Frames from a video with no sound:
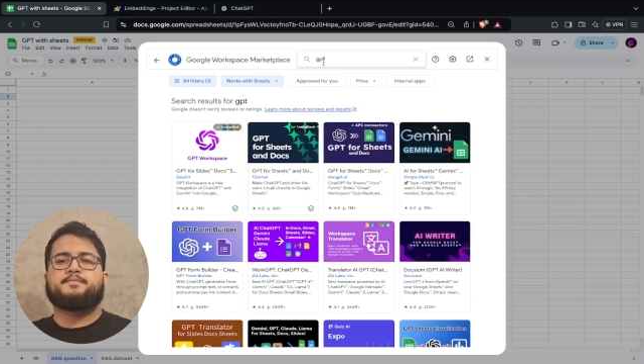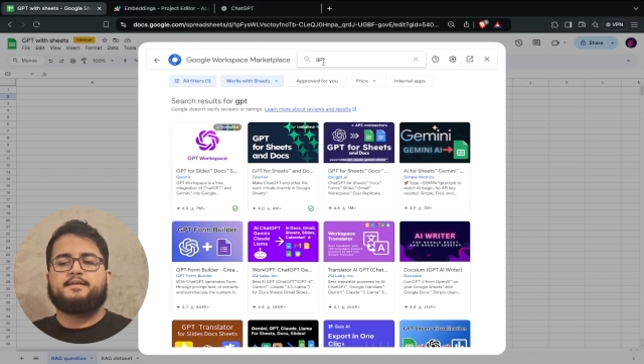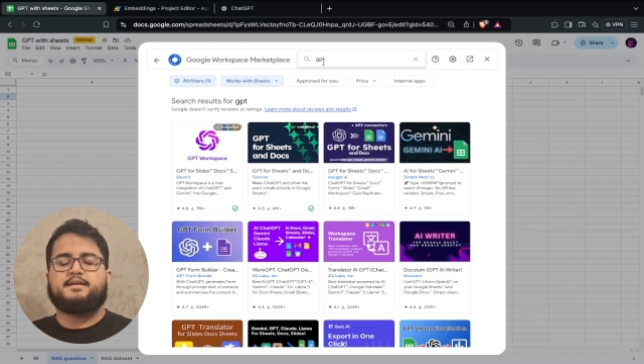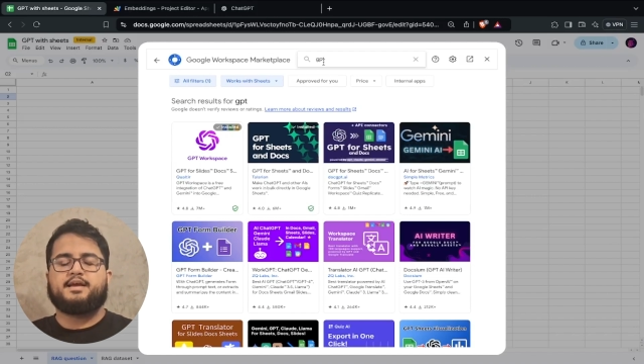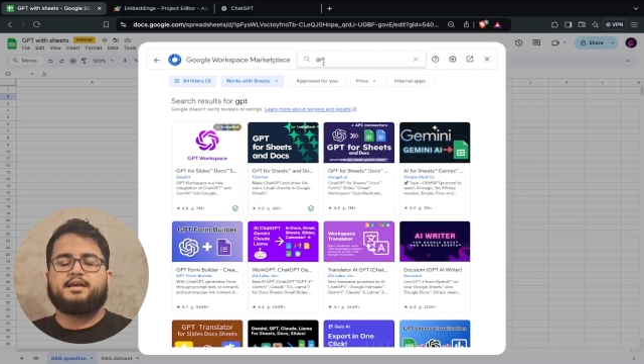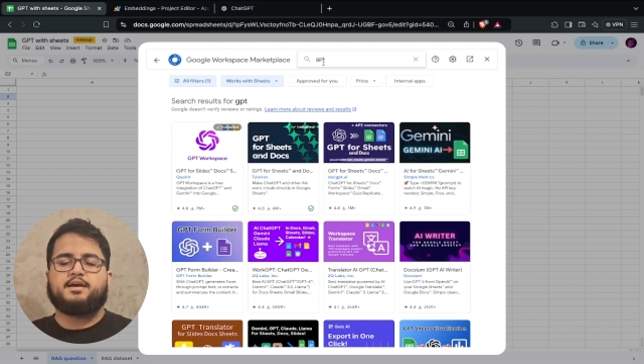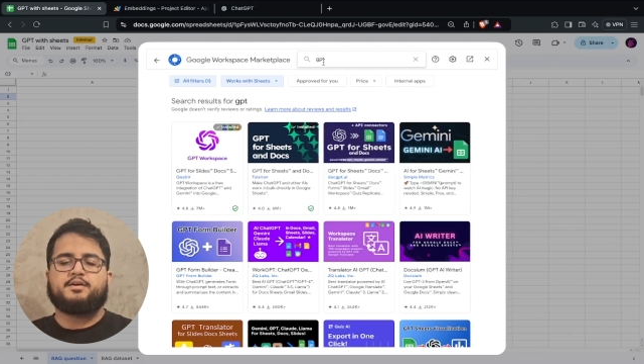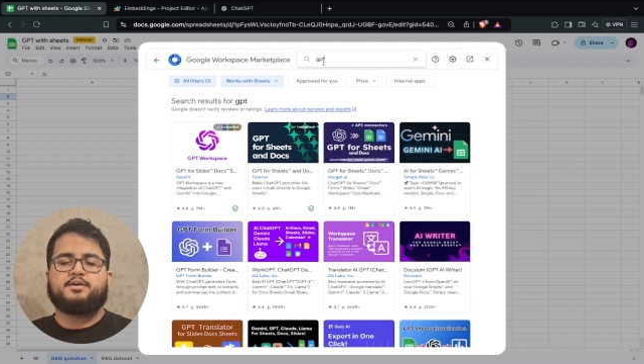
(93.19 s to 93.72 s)

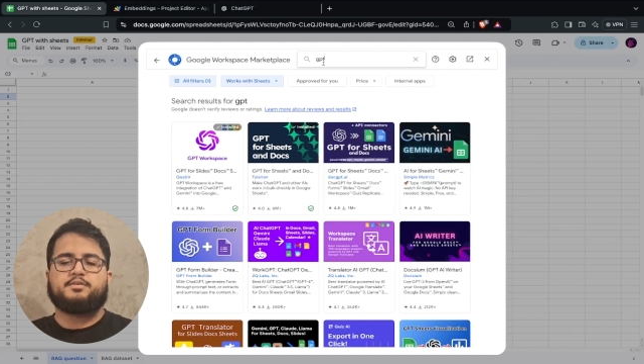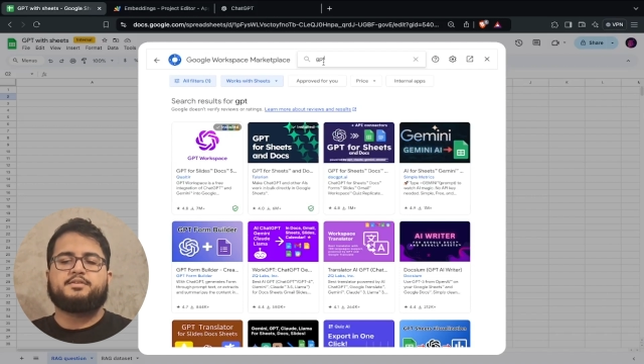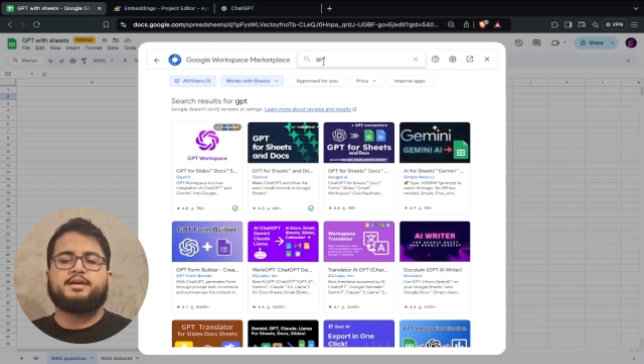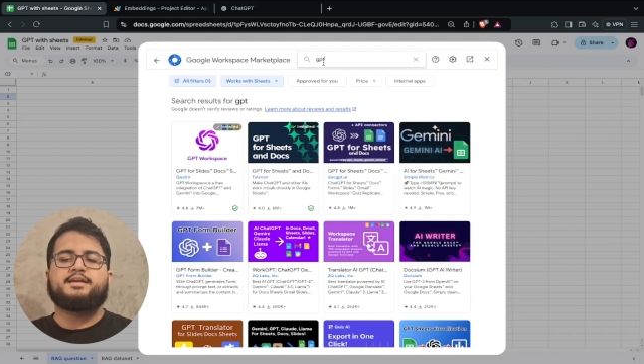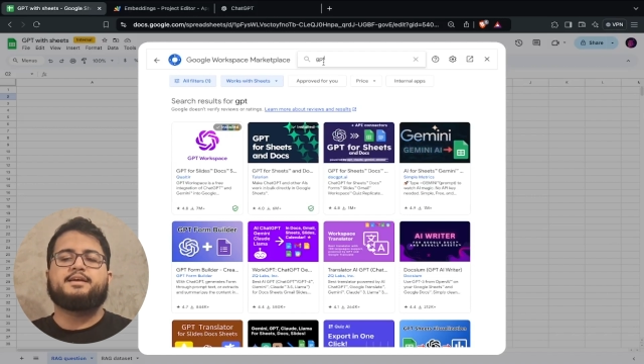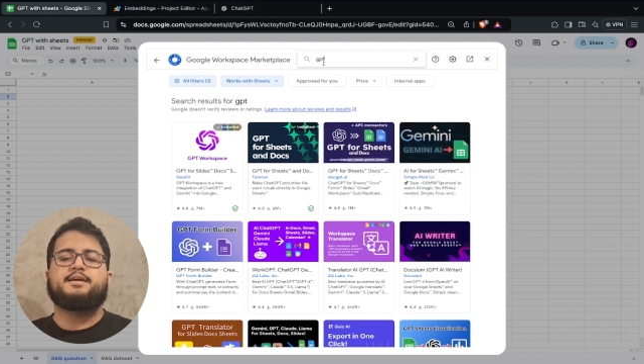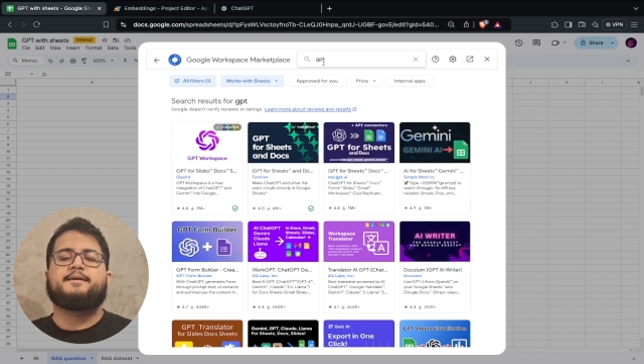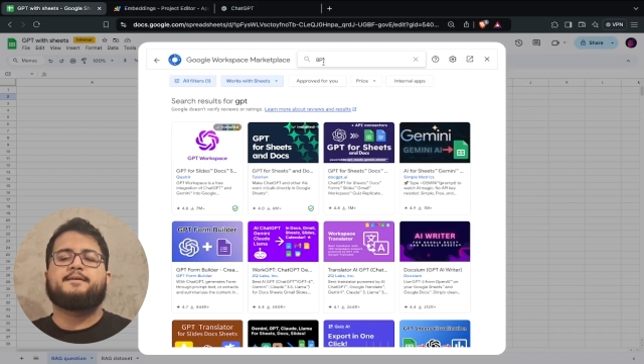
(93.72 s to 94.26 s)
that are
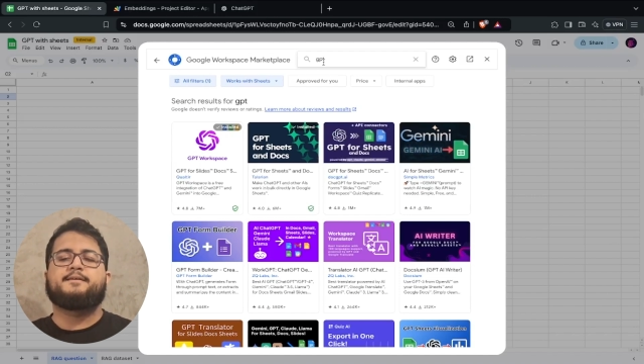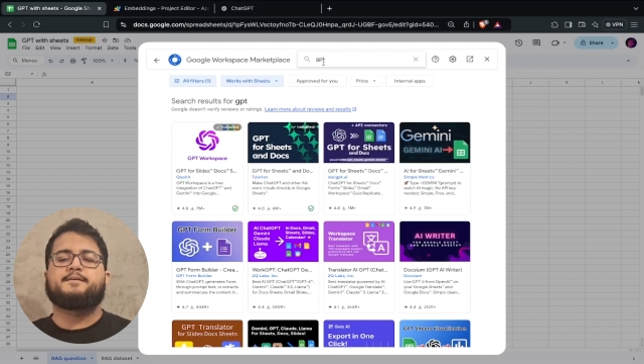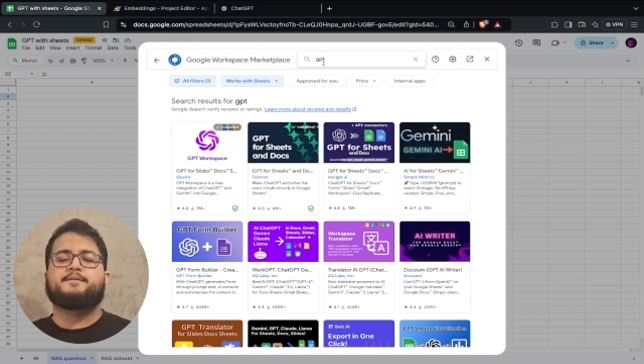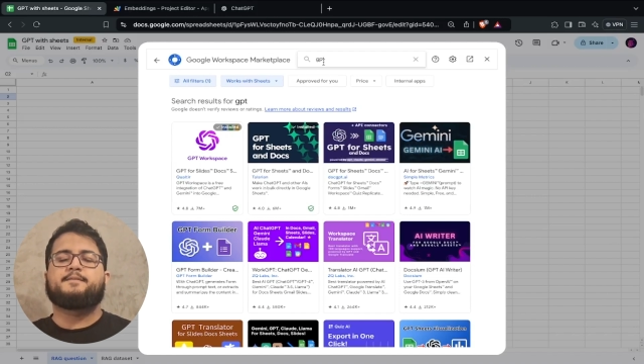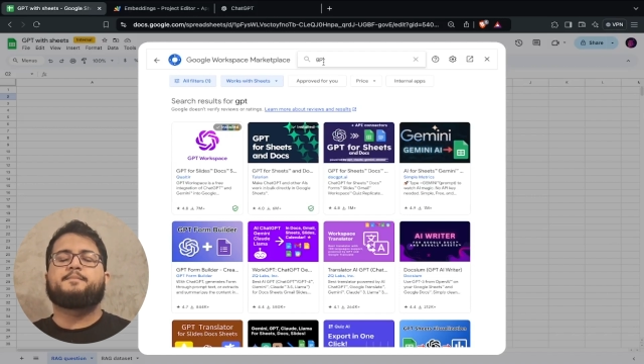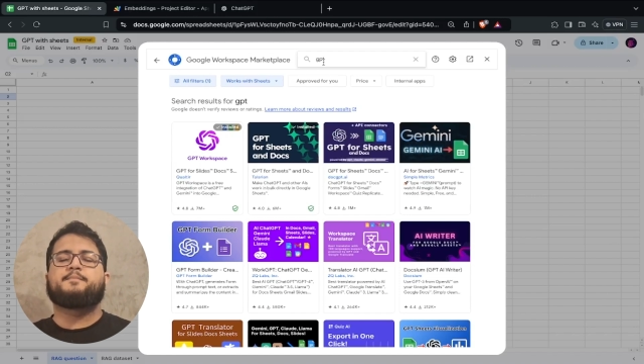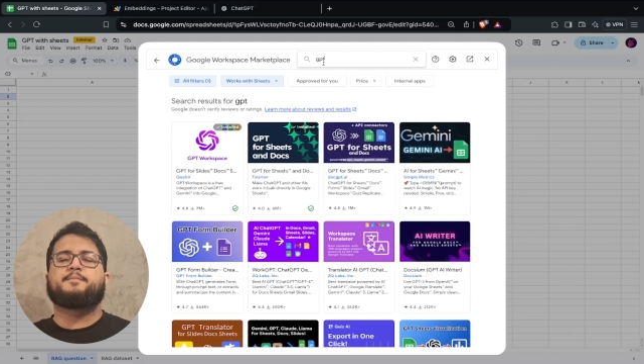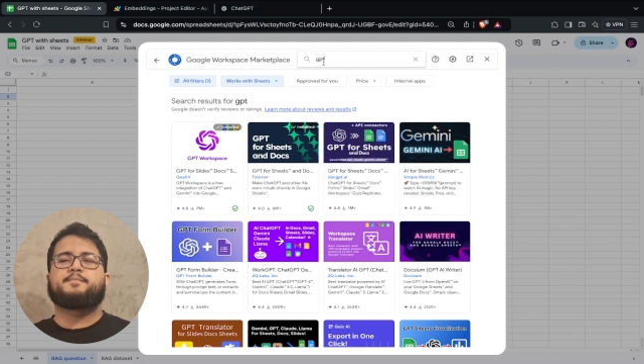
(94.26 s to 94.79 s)
already
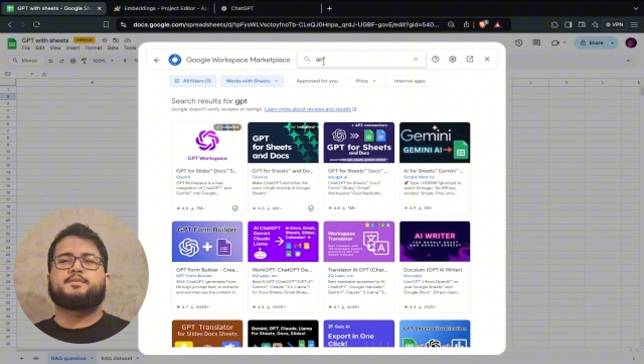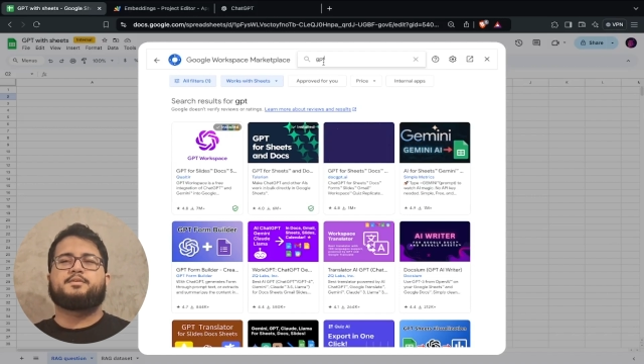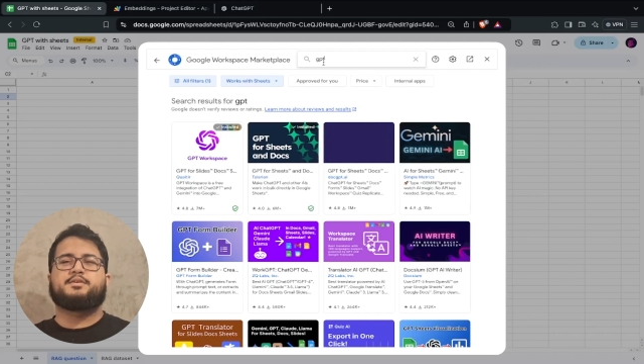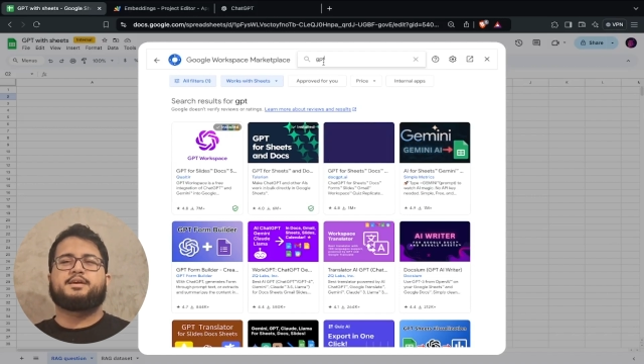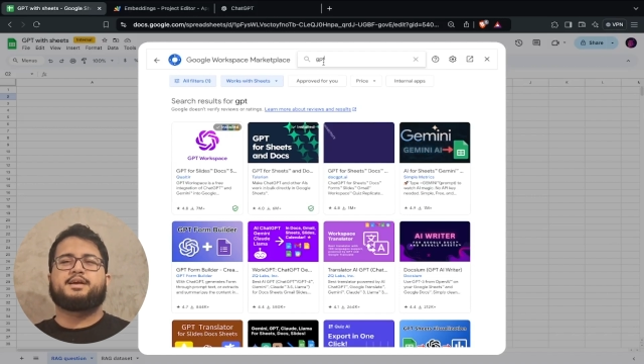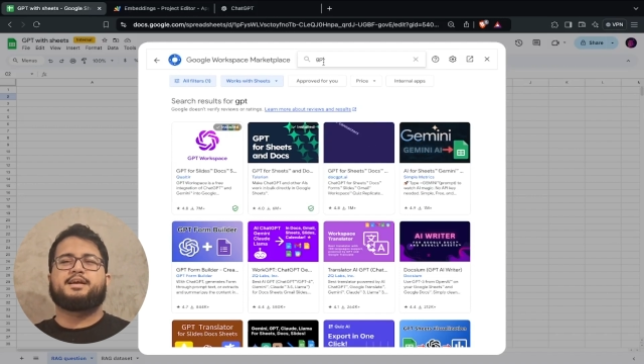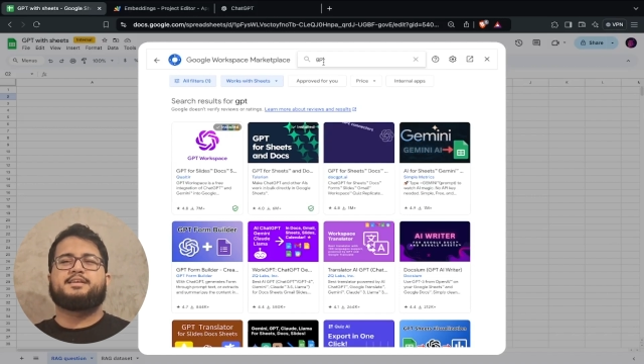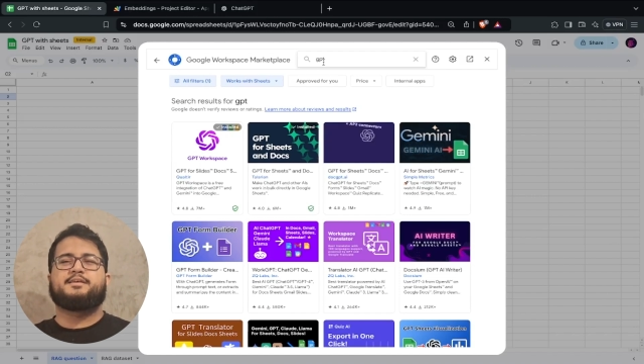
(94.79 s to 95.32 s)

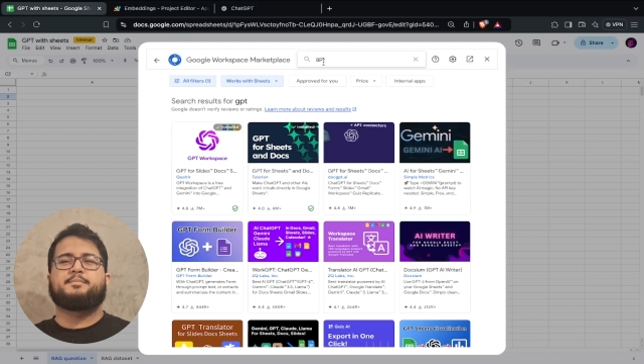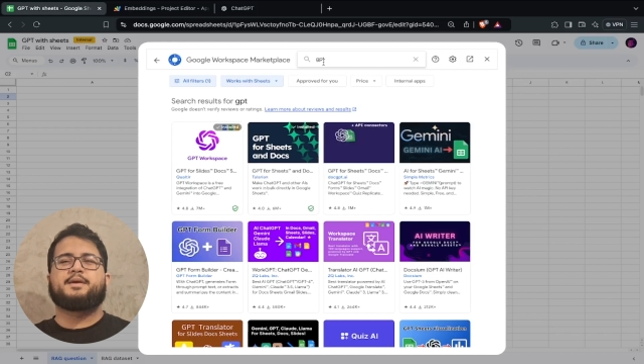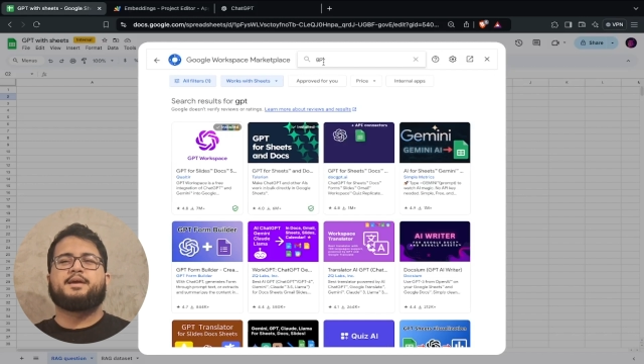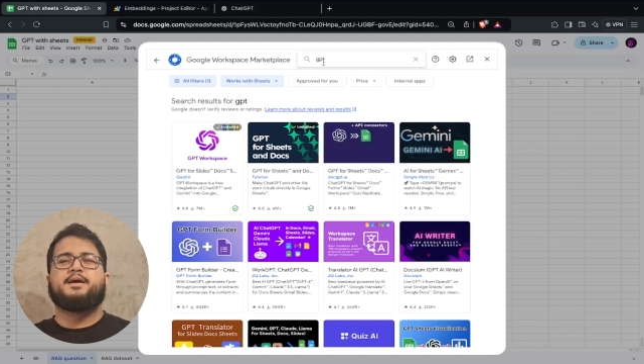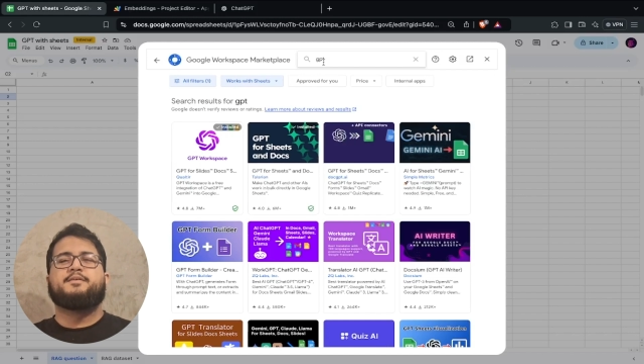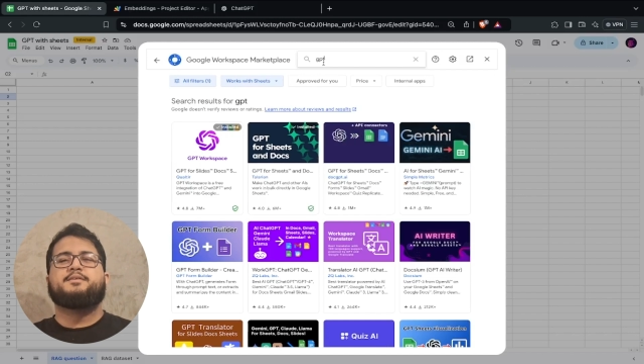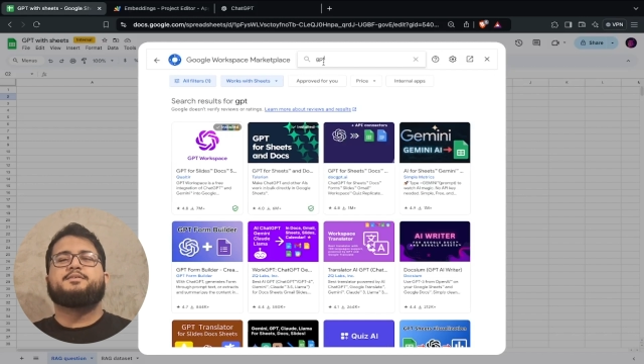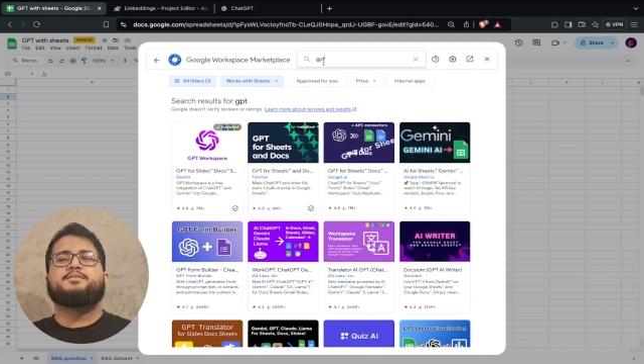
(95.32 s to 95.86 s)
created by
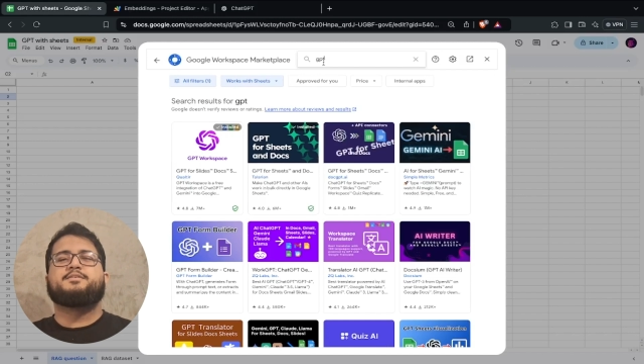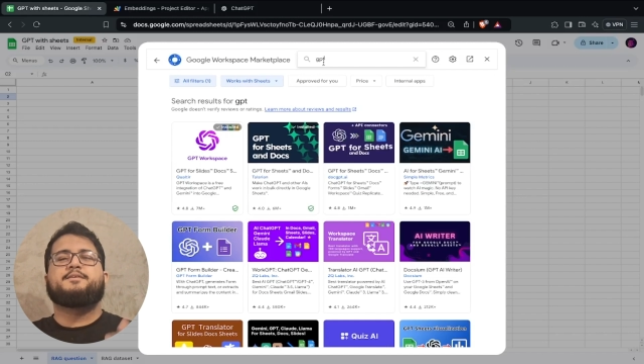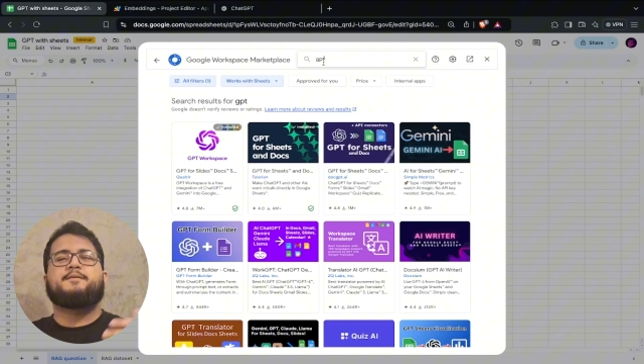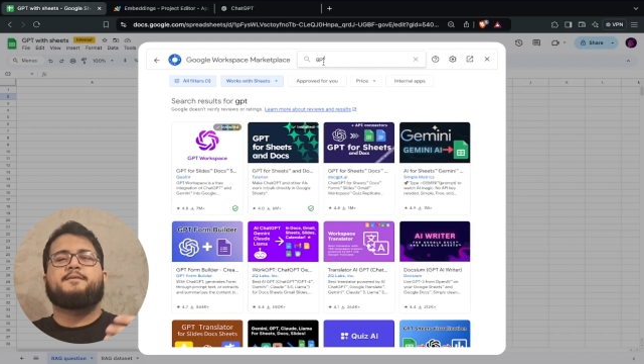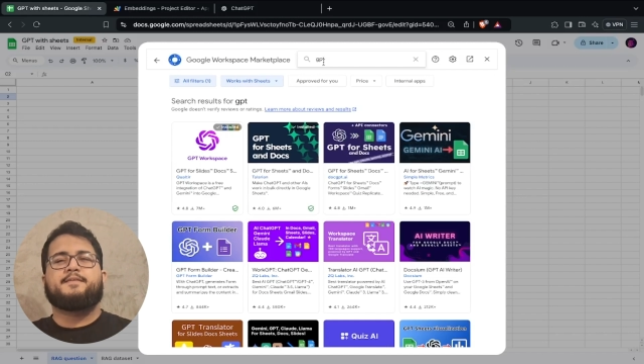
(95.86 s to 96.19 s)
others,